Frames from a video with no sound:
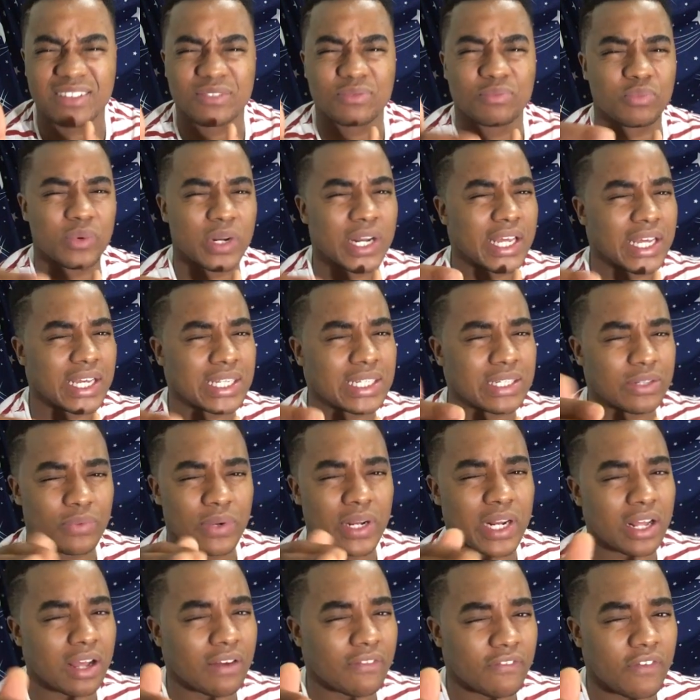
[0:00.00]

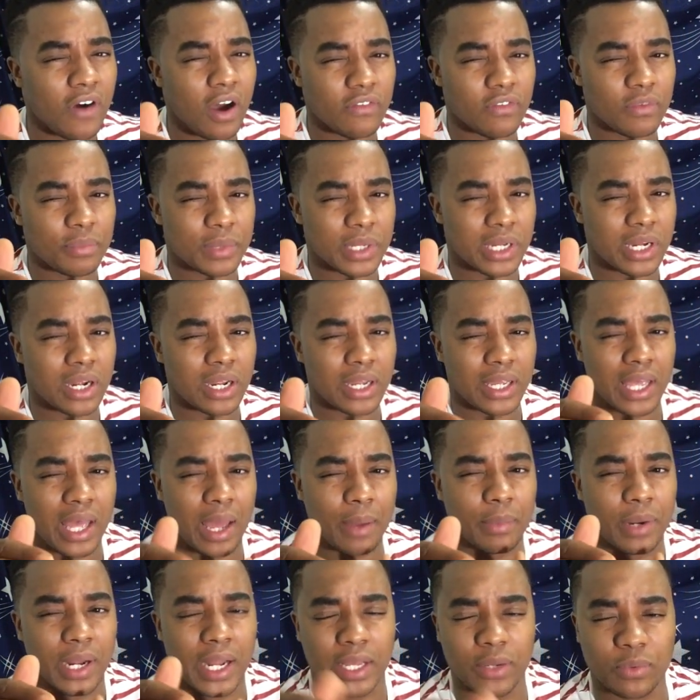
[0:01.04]
really far from the
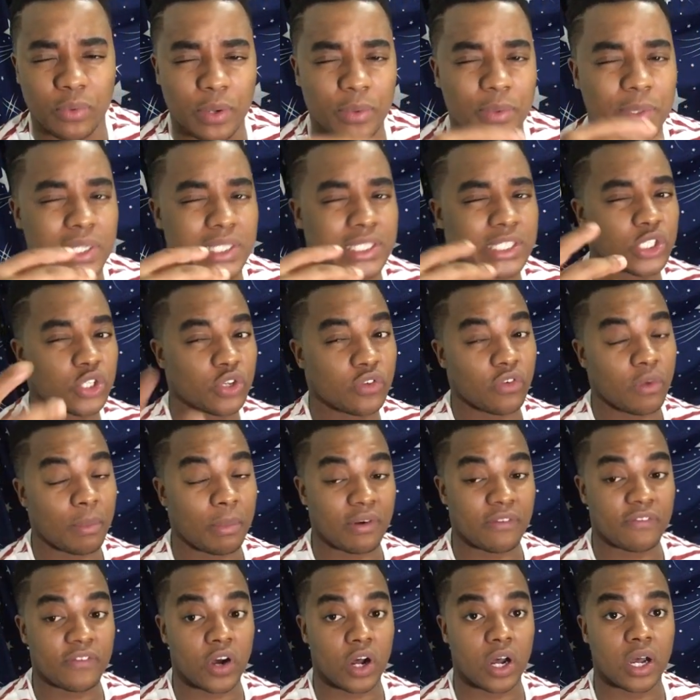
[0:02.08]
camera, like where you can see you from
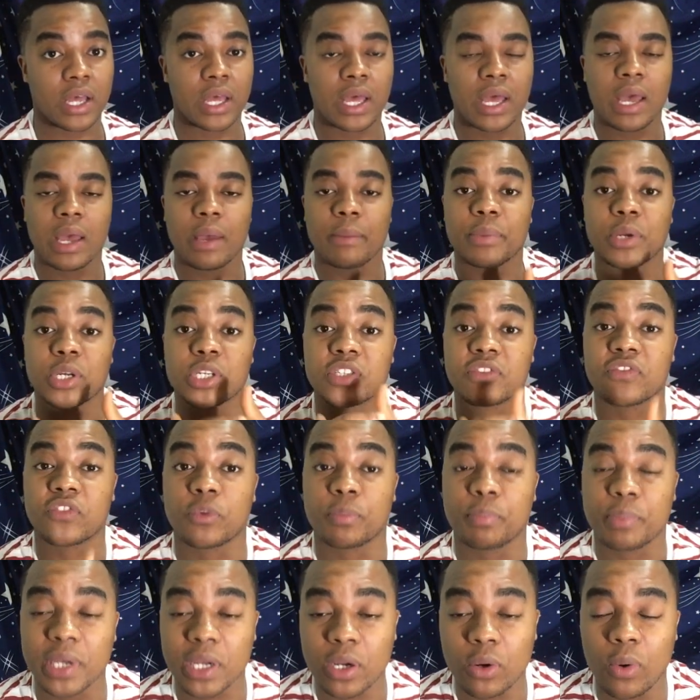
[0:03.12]
afar, because if you
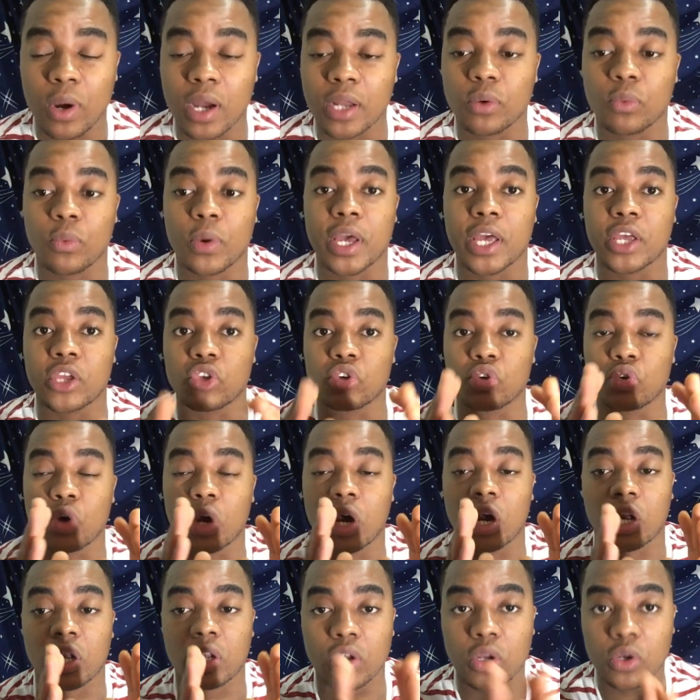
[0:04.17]
pick one where you are
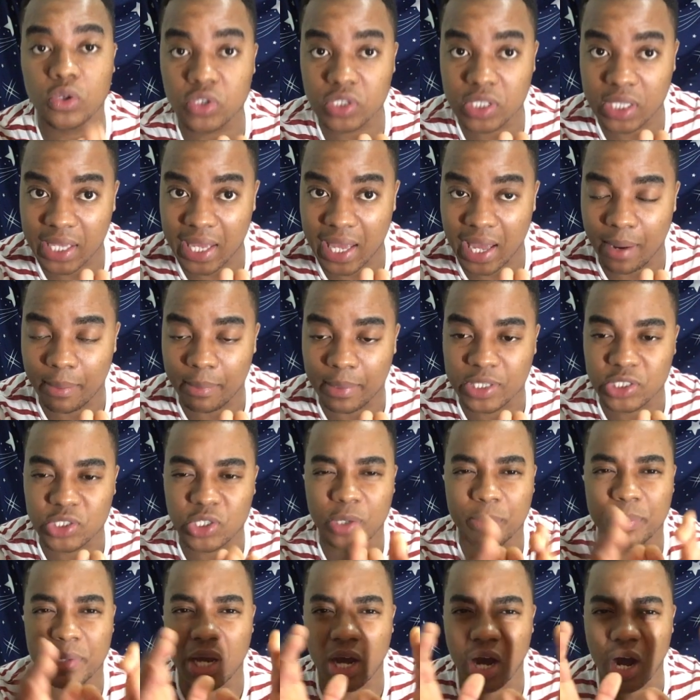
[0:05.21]
close to the camera, it's going
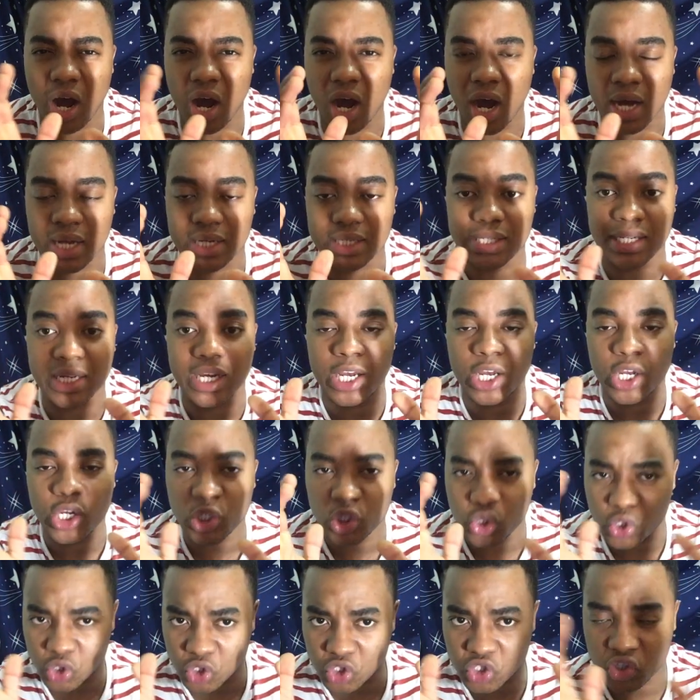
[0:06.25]
to be hard
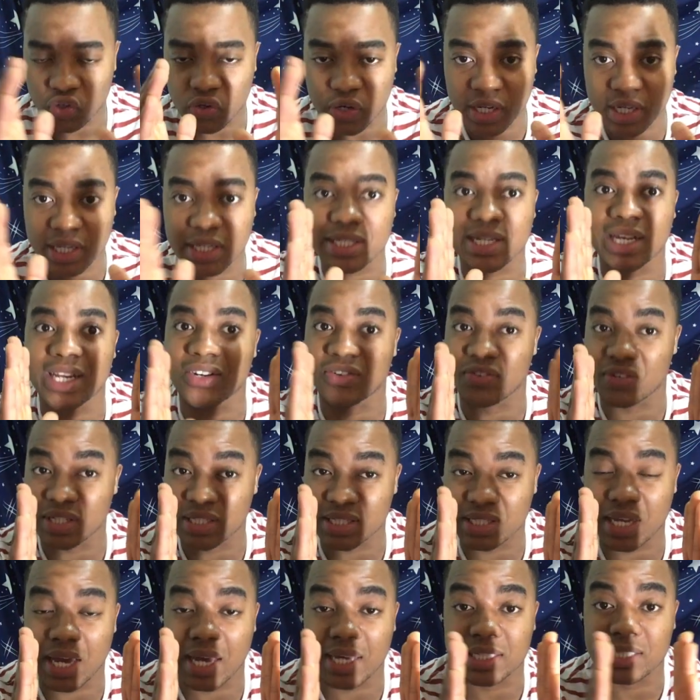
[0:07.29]
to shrink it and
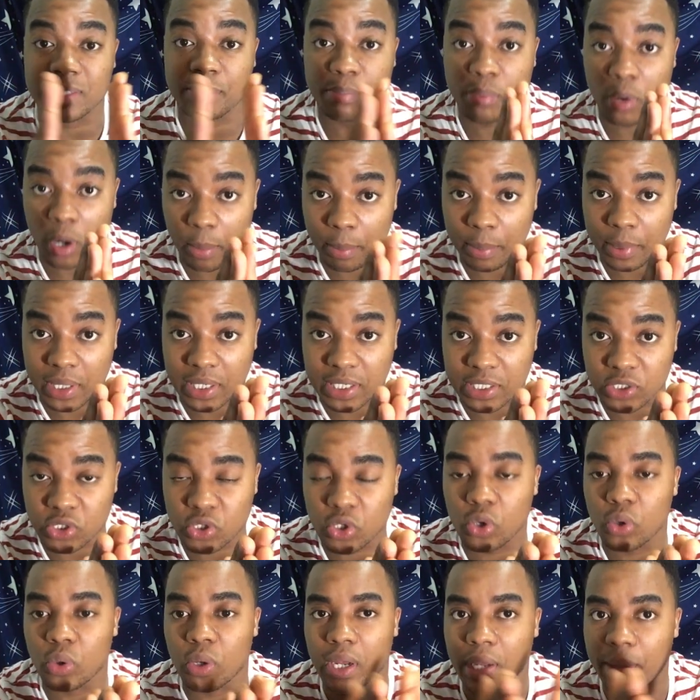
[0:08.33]
resize it properly.
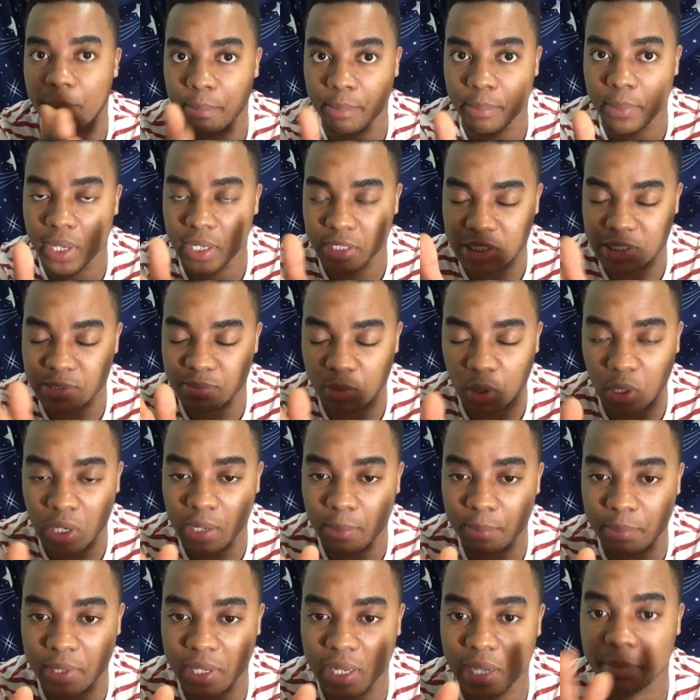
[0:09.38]
So a smaller
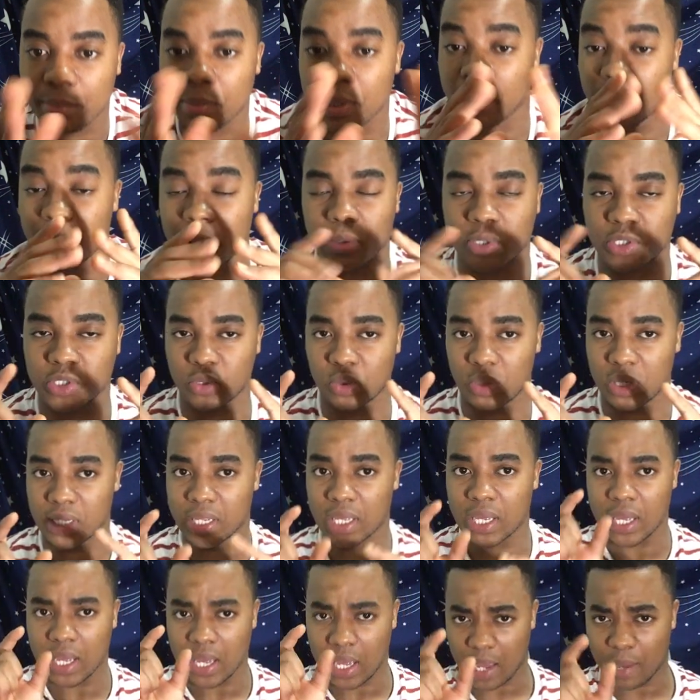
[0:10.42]

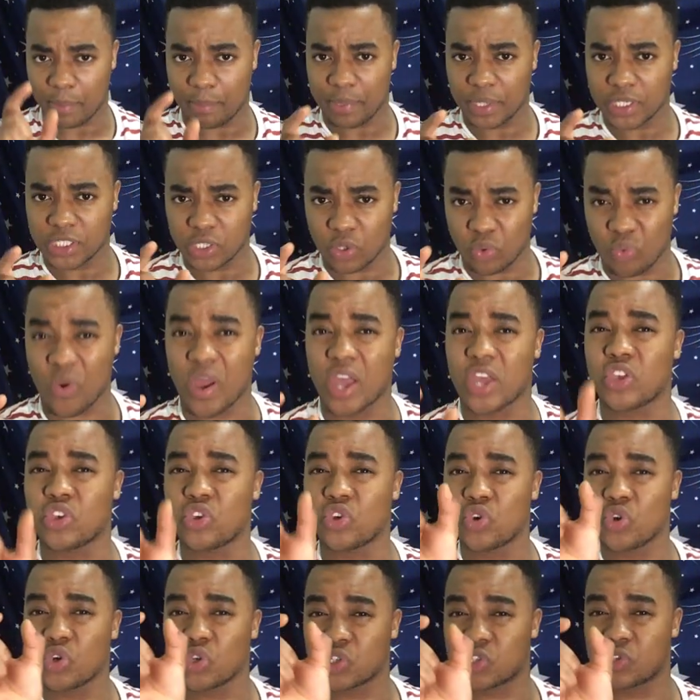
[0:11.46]
a picture where
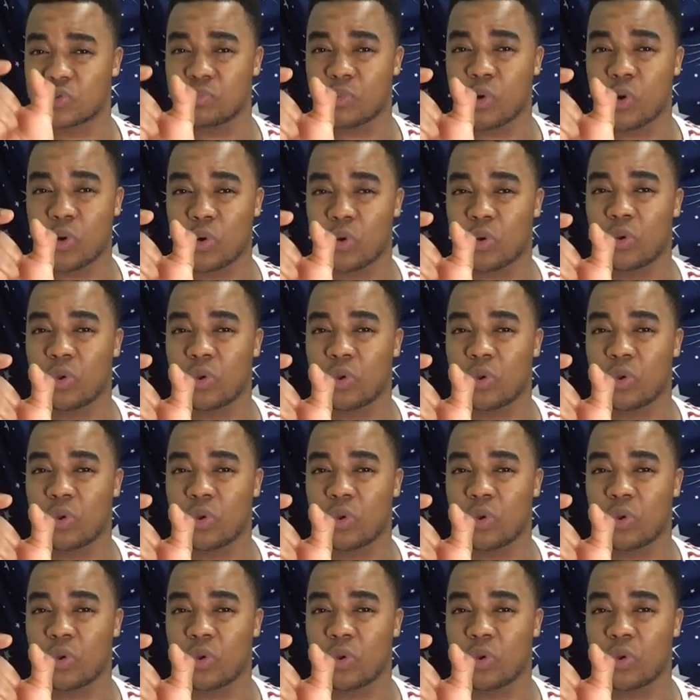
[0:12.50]
you're small